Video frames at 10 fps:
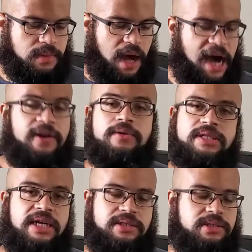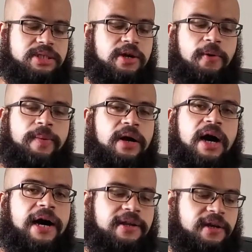I don't taste a single
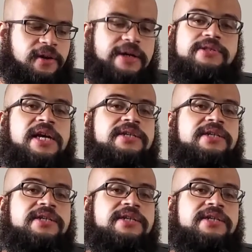pecan in here. It